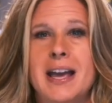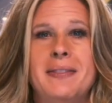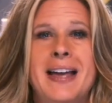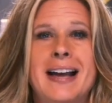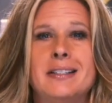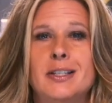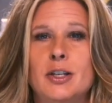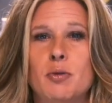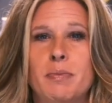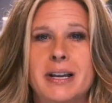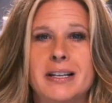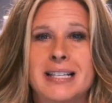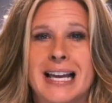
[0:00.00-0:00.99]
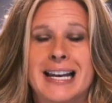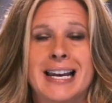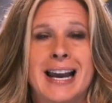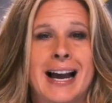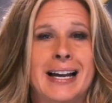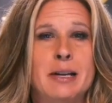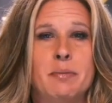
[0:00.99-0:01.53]
That still means that
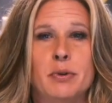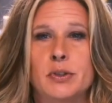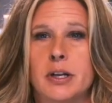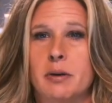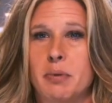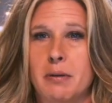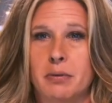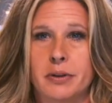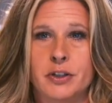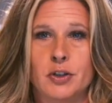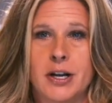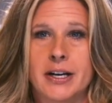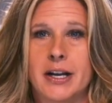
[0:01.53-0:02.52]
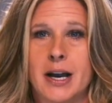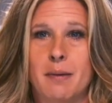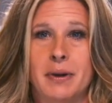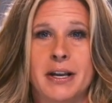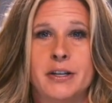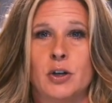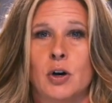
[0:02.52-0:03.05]
90% of publicly traded
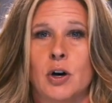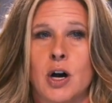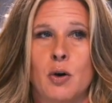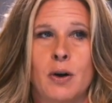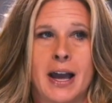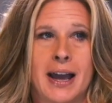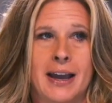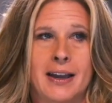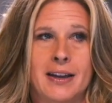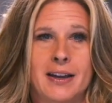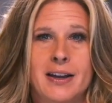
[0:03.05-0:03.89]
companies are okay.